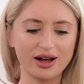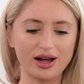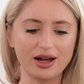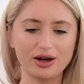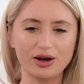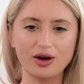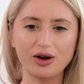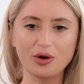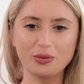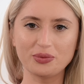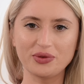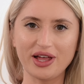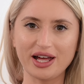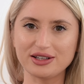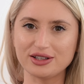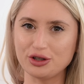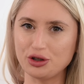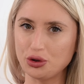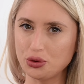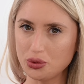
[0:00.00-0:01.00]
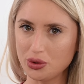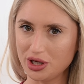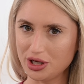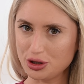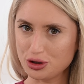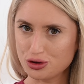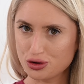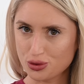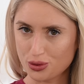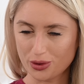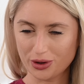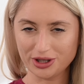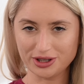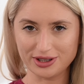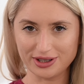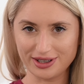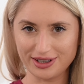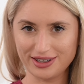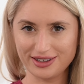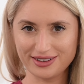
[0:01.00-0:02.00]
I hope that you enjoyed
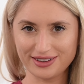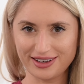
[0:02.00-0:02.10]
it,